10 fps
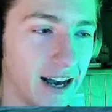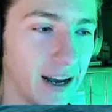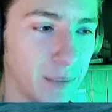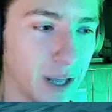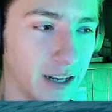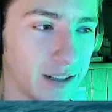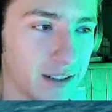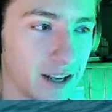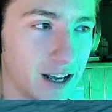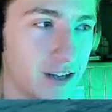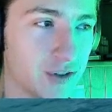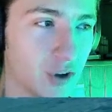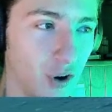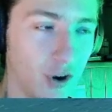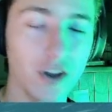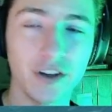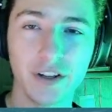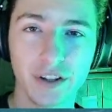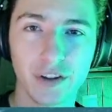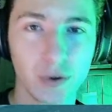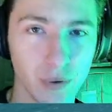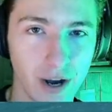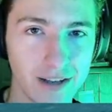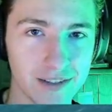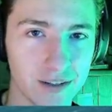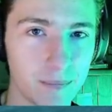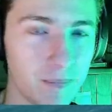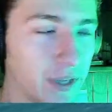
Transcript: menace is on the horizon.